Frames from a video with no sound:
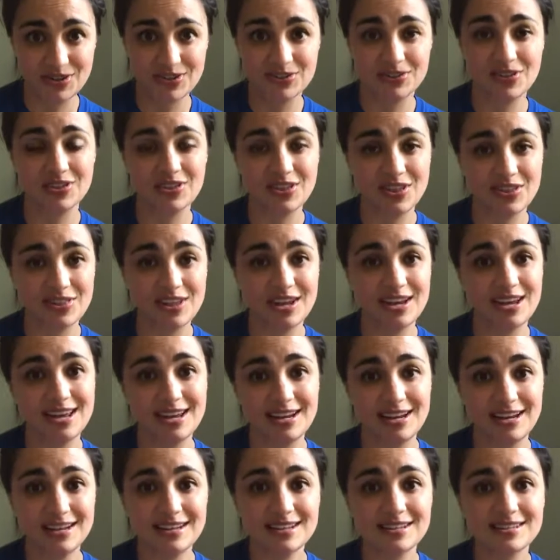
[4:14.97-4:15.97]
so that they
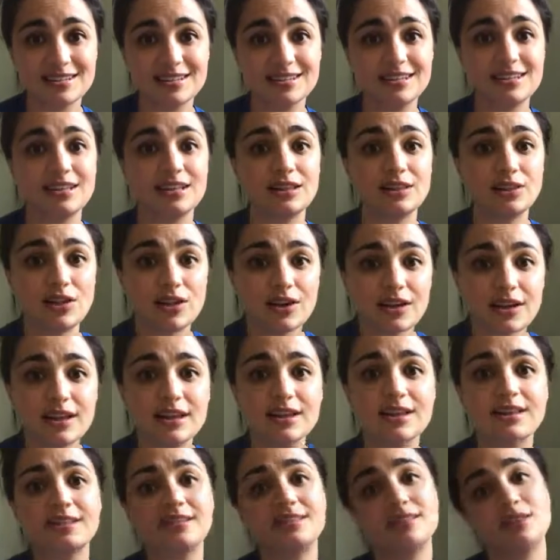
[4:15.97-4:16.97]
can easily look
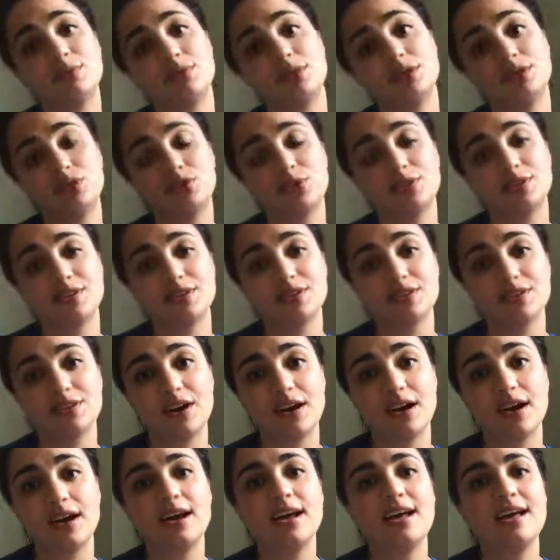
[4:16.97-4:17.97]
and see what the choices
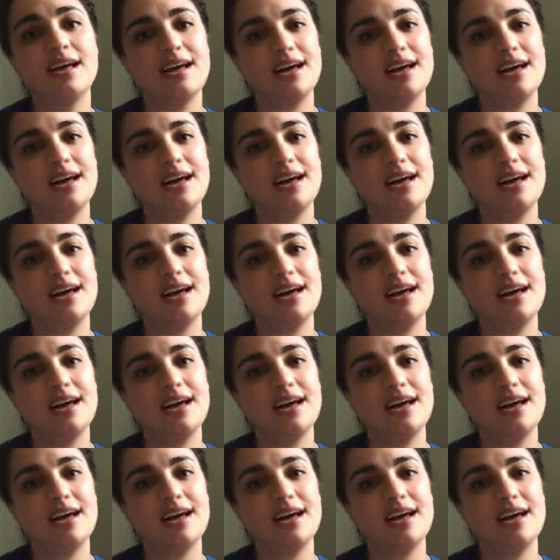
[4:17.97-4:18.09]
are.